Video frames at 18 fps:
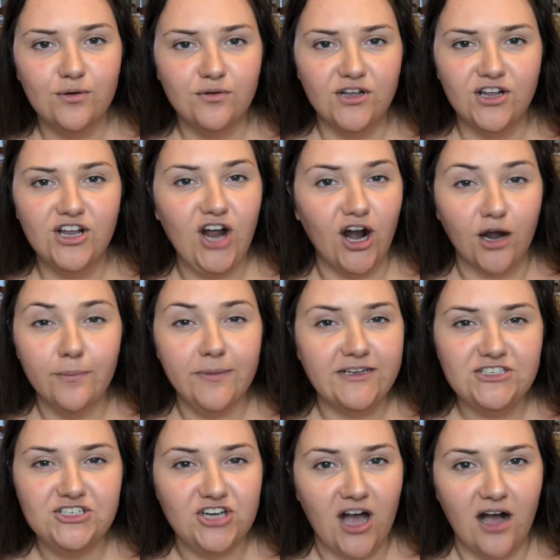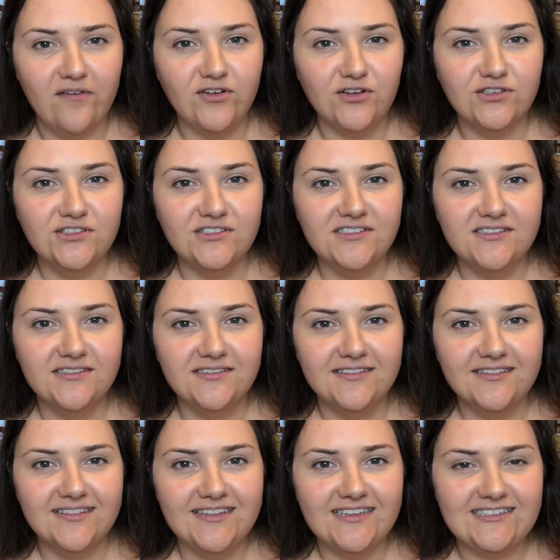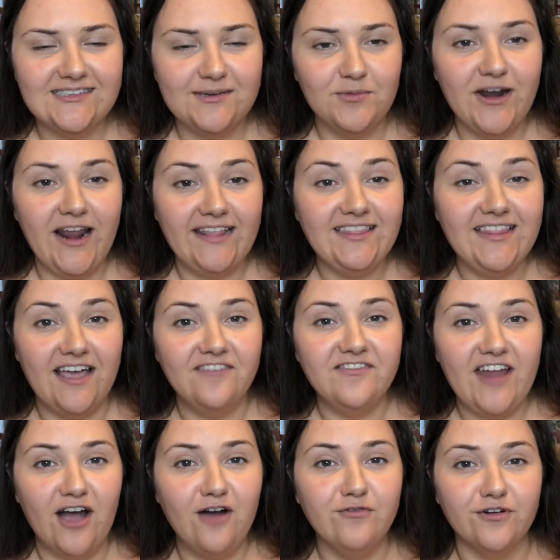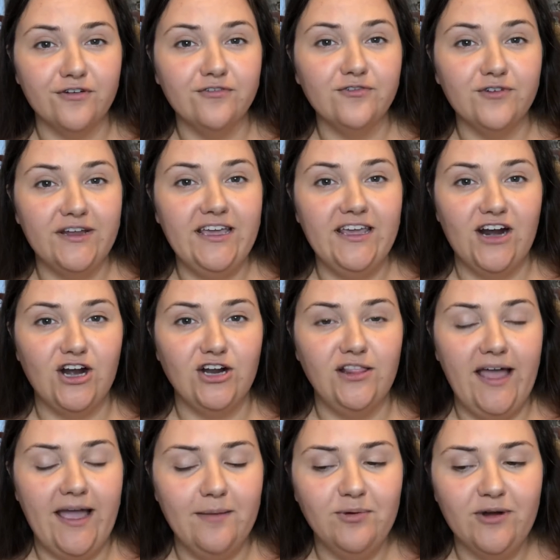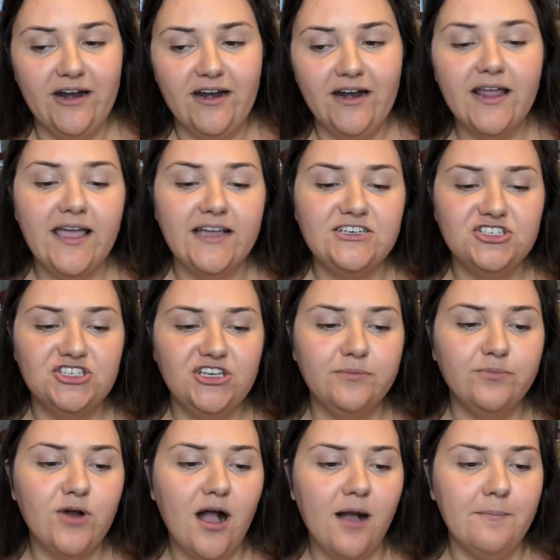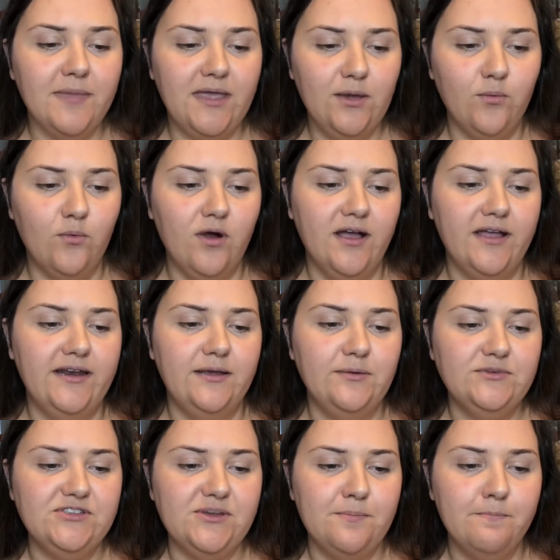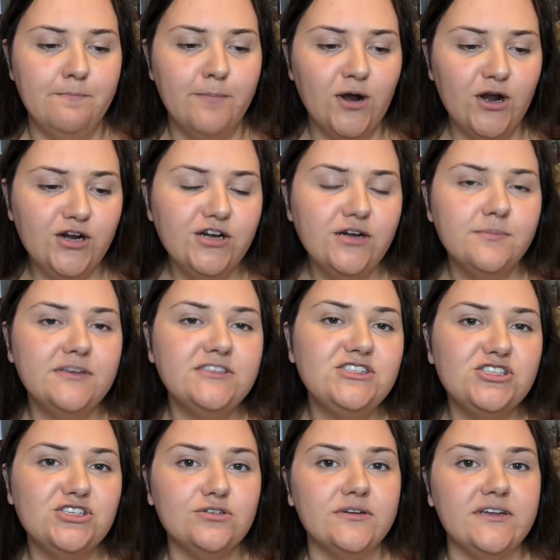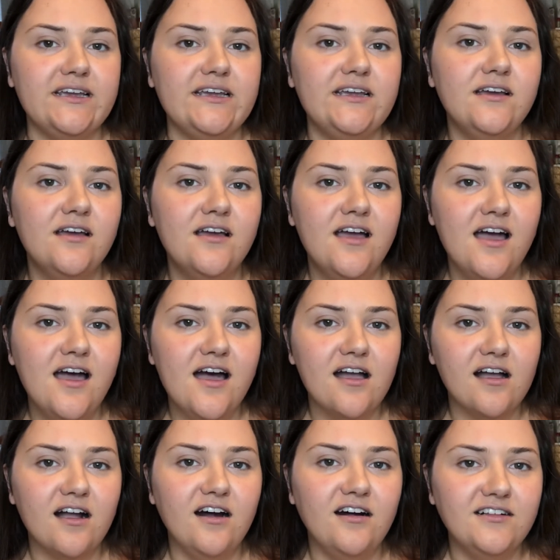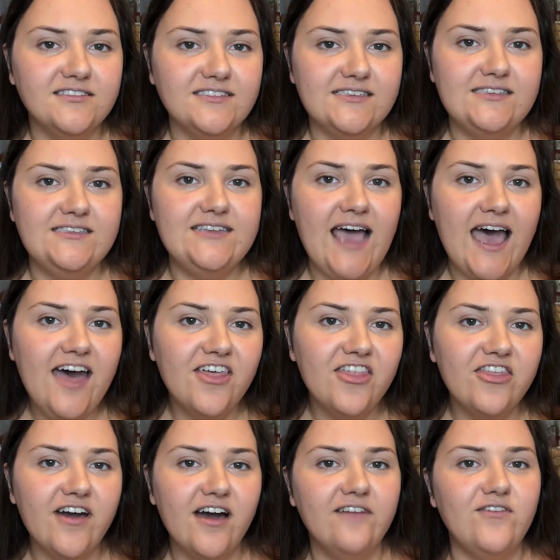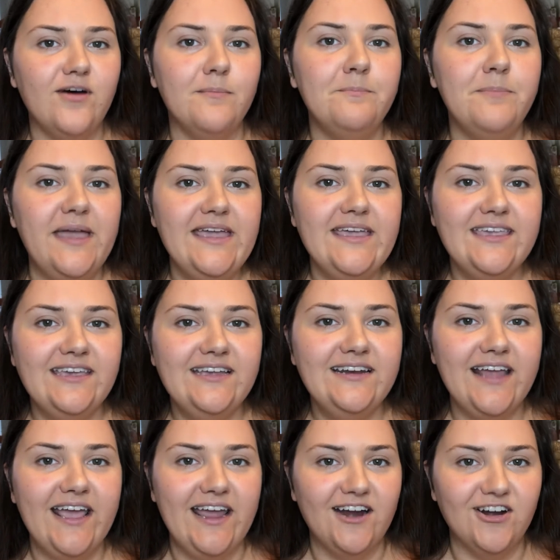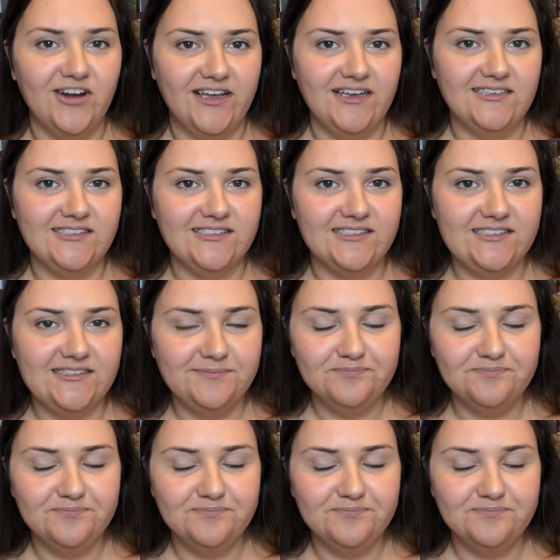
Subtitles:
garbage novels that someone had left out for free in our library, and she brought me one. It was a murder mystery called Death of a Bacon Heiress.